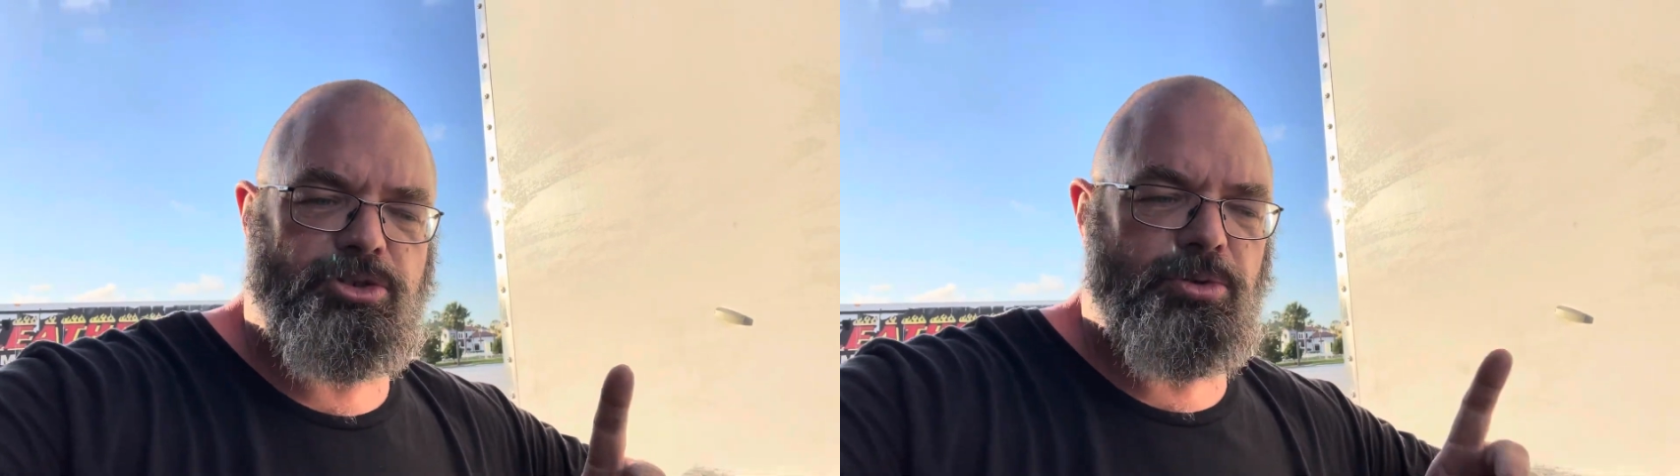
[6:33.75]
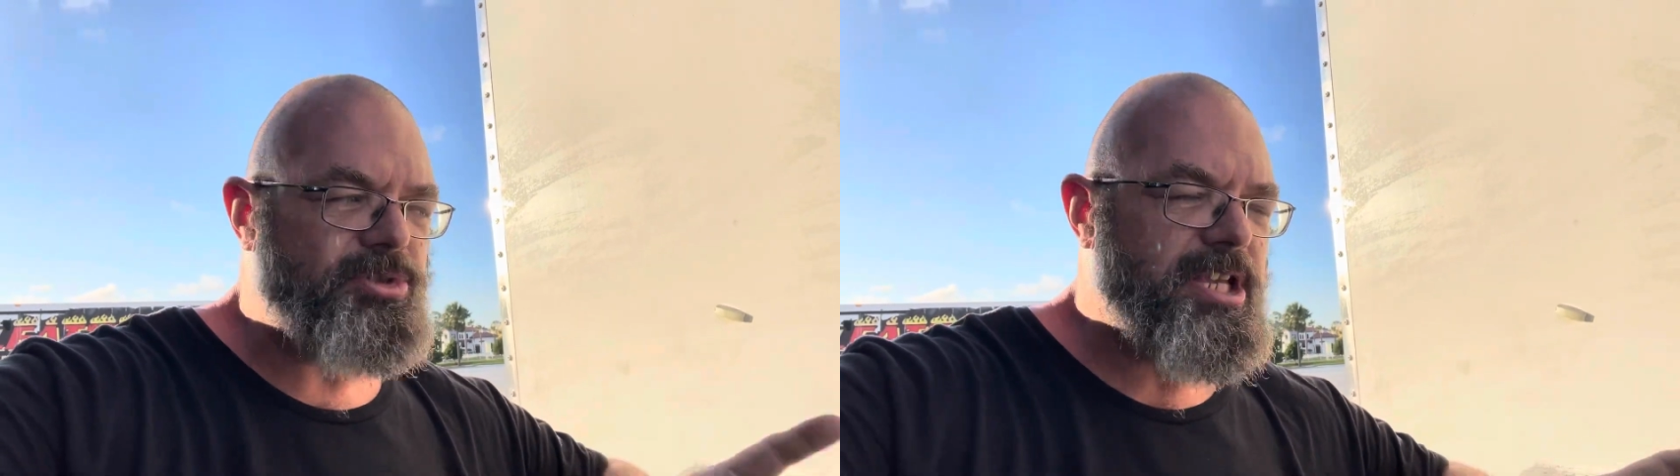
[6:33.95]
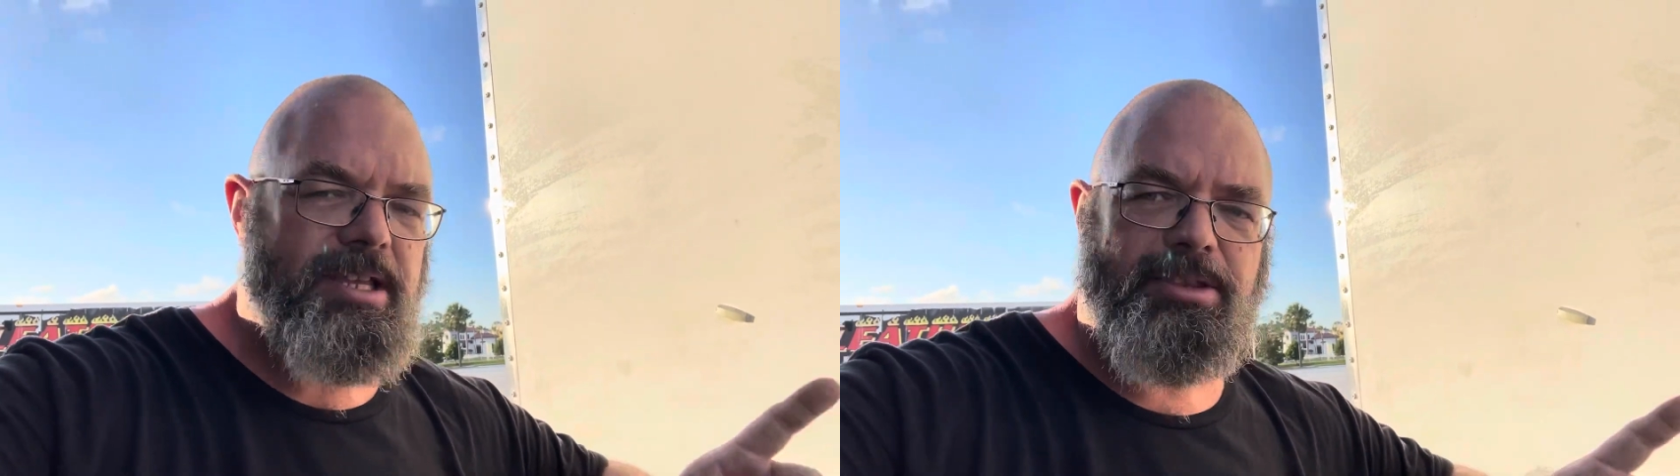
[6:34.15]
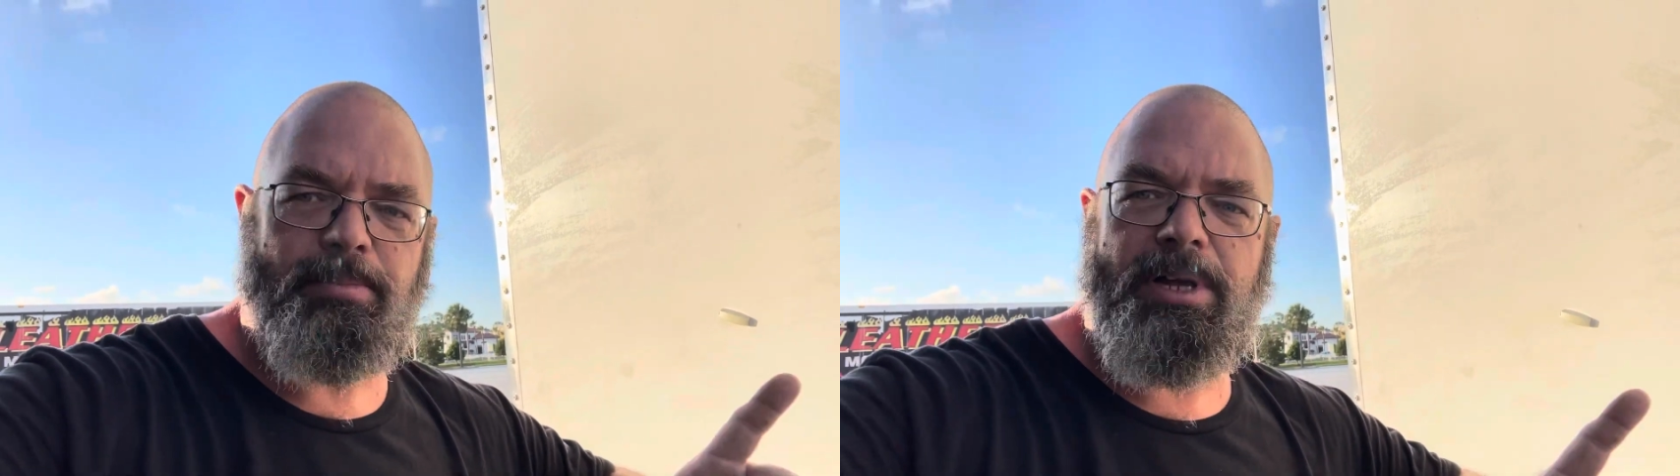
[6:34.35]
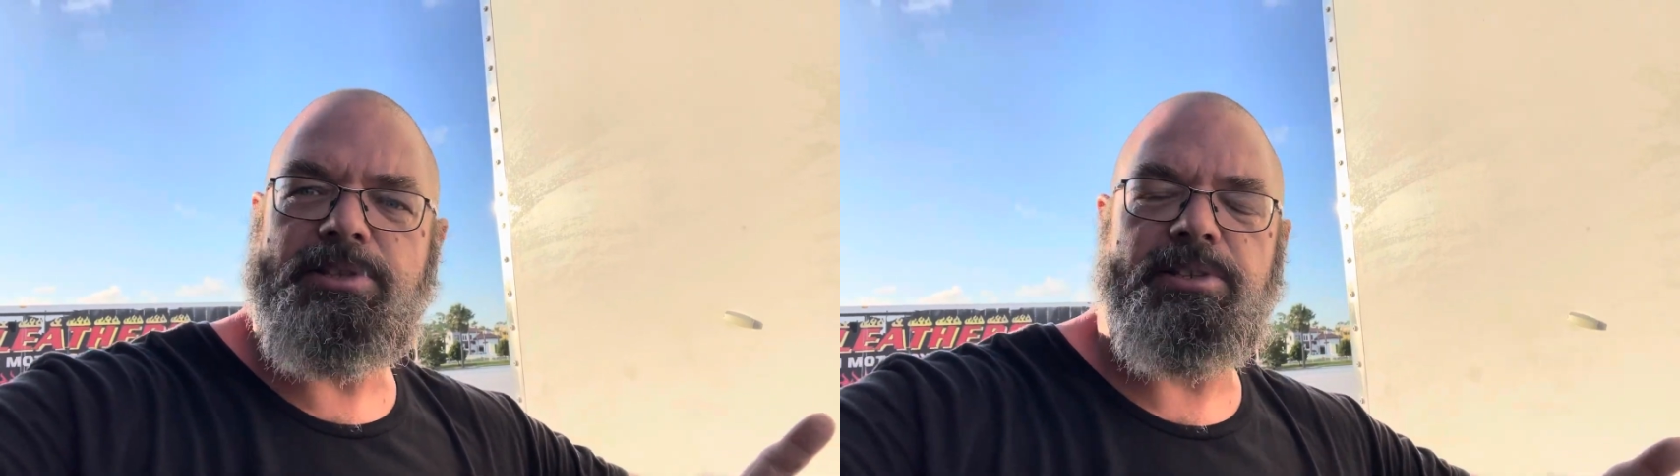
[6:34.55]
she'll take the
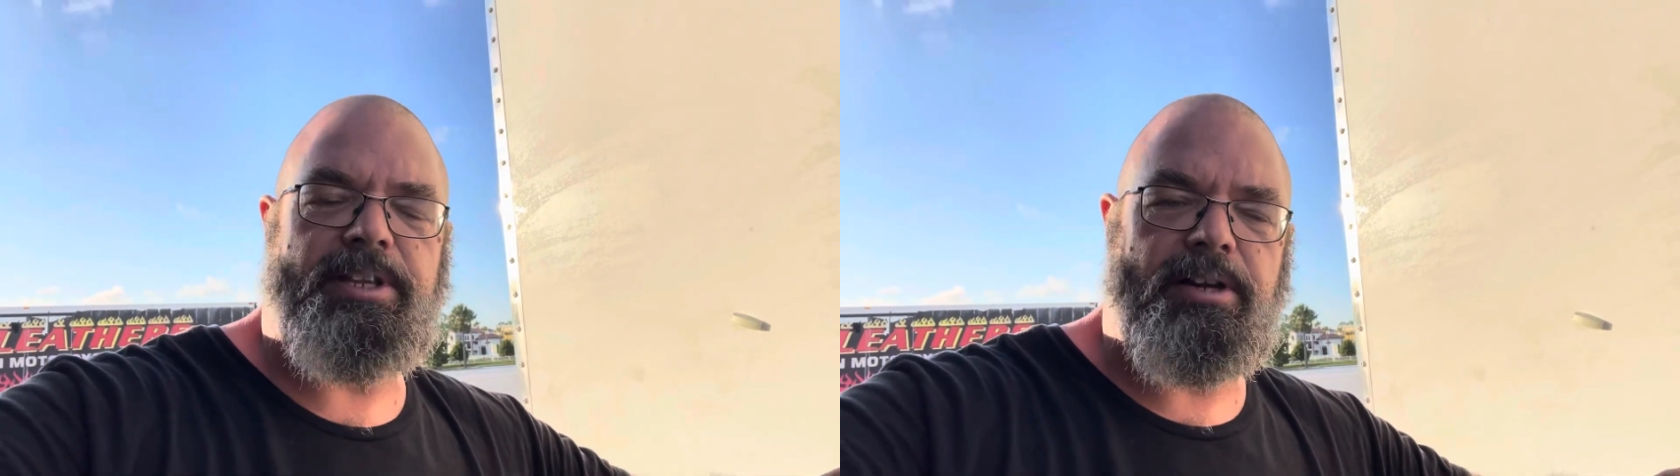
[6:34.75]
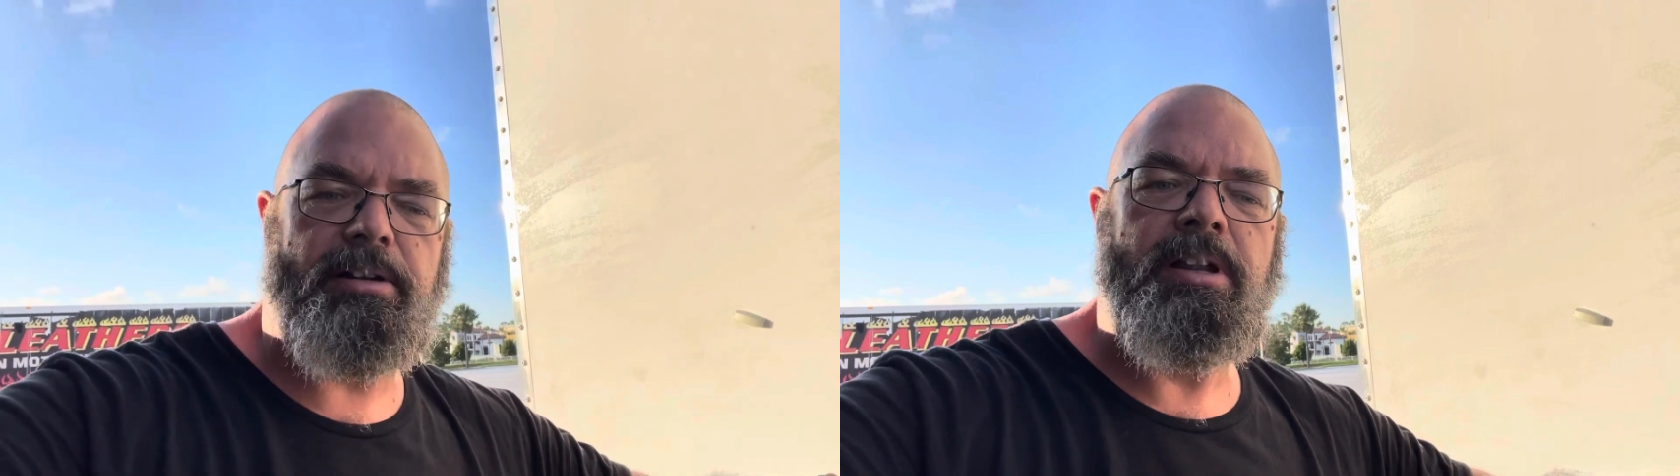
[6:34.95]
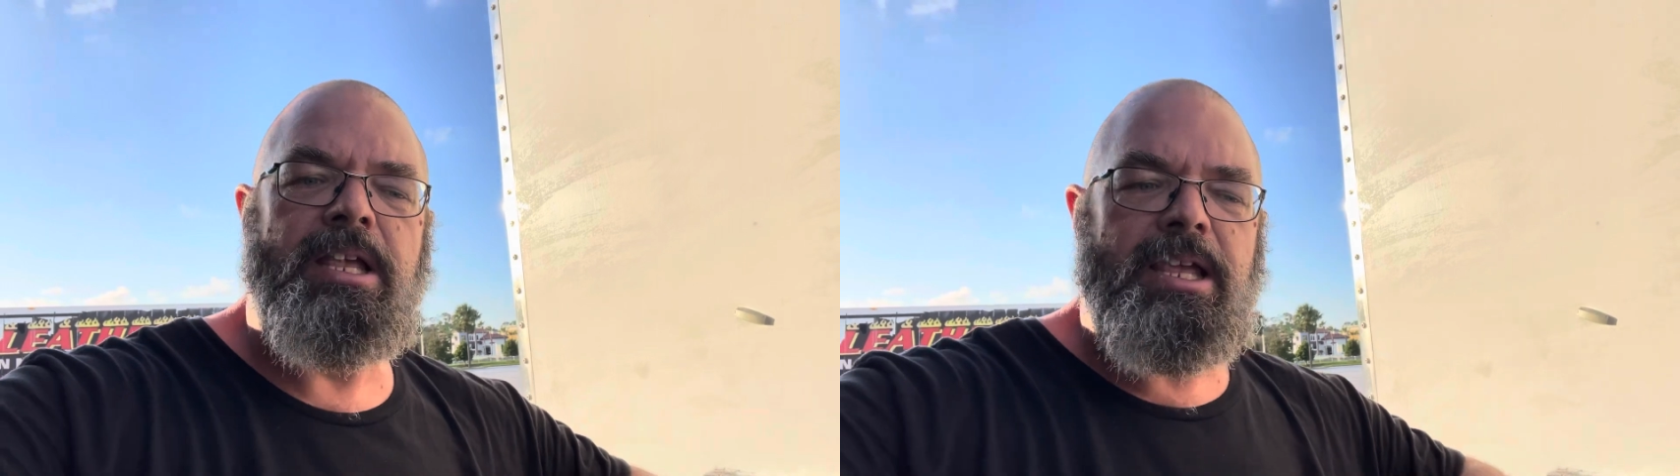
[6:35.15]
Mud Slinger